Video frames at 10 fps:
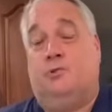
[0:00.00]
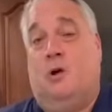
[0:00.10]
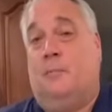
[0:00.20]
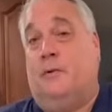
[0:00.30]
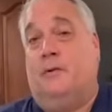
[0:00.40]

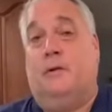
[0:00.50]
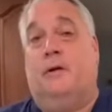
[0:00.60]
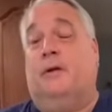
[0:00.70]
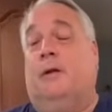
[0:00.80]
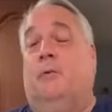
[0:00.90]
shopping.
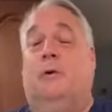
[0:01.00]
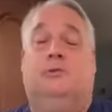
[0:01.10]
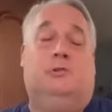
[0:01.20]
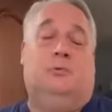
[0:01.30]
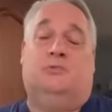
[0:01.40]
And you know what?
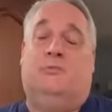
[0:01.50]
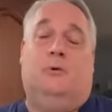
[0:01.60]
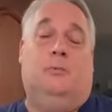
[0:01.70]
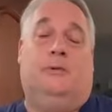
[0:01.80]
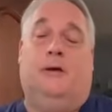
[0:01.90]
She was
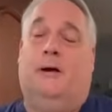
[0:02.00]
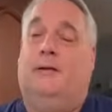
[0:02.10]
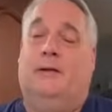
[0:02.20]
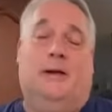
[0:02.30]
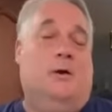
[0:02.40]
thrilled with that.
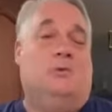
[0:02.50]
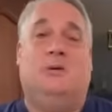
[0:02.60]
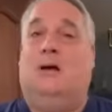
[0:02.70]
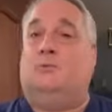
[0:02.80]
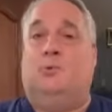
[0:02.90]
And I know
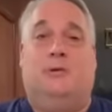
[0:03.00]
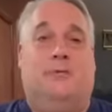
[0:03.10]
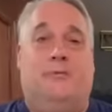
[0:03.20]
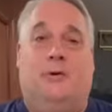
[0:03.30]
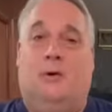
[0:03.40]
times were
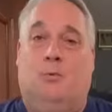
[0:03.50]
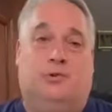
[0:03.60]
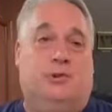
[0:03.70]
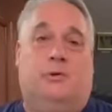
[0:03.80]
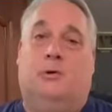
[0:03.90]
different. I wish
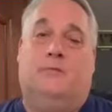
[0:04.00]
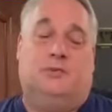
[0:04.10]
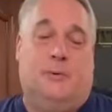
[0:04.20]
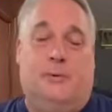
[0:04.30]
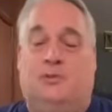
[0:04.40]
she could have
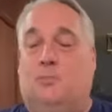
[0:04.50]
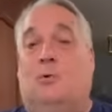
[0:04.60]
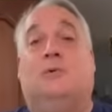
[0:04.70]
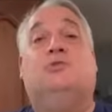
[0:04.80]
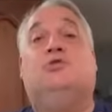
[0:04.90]
experienced more,
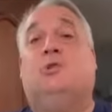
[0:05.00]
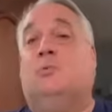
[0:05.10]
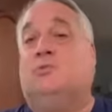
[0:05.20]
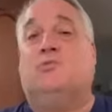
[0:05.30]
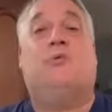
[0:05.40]
but she
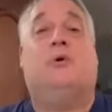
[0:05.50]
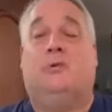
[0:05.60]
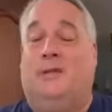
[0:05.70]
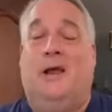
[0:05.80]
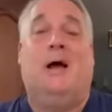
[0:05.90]
was
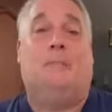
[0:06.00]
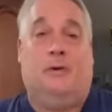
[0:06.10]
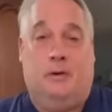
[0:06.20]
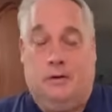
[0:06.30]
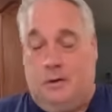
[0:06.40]
thrilled and
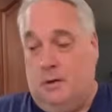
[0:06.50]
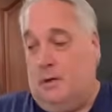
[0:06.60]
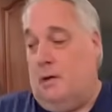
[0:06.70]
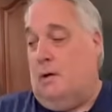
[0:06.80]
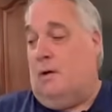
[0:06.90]
happy.
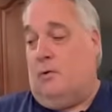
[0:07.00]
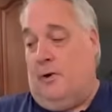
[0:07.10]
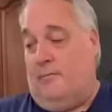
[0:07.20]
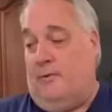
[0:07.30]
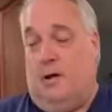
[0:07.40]

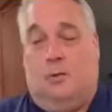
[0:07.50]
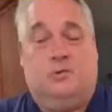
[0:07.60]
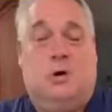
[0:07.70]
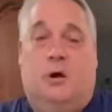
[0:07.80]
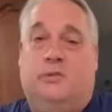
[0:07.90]
Grandfather was
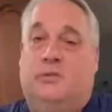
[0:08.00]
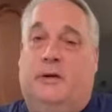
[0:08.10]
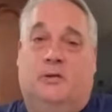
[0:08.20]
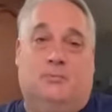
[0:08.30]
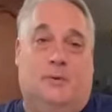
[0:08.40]
hard as
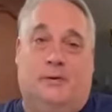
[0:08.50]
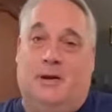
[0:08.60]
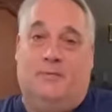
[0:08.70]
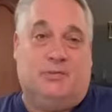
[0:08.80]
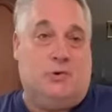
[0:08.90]
nails, but
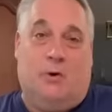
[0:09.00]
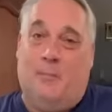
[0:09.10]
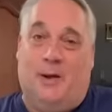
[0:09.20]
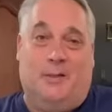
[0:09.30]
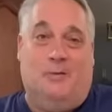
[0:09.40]
never saw a
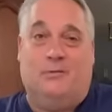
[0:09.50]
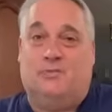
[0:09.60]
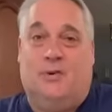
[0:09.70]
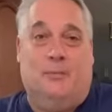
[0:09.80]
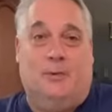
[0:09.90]
man love a
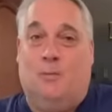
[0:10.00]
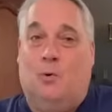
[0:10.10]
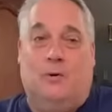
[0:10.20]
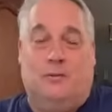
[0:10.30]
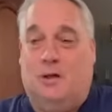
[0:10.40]

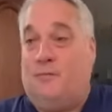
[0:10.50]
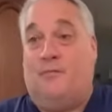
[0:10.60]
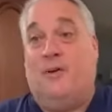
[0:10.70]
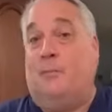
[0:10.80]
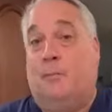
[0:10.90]

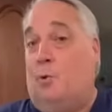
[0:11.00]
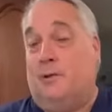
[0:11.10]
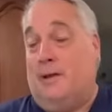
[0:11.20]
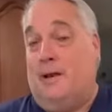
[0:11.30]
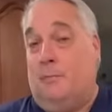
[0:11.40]
family more
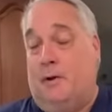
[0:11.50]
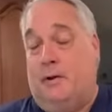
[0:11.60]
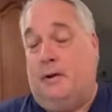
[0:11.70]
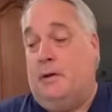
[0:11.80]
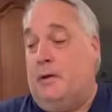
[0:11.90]
than
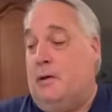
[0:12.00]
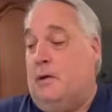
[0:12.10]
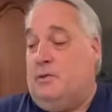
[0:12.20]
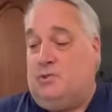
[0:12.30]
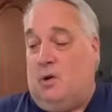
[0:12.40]
anybody.
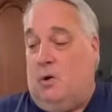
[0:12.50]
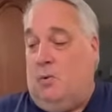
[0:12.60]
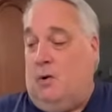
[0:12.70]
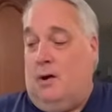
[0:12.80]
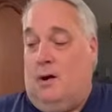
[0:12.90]

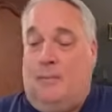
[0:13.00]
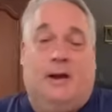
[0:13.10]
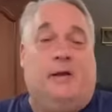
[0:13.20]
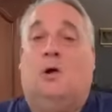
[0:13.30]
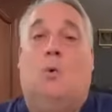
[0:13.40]
So I
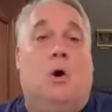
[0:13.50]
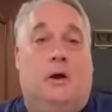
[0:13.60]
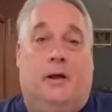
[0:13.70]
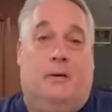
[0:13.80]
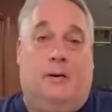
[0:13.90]
could go
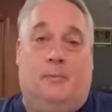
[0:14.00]
on. I'm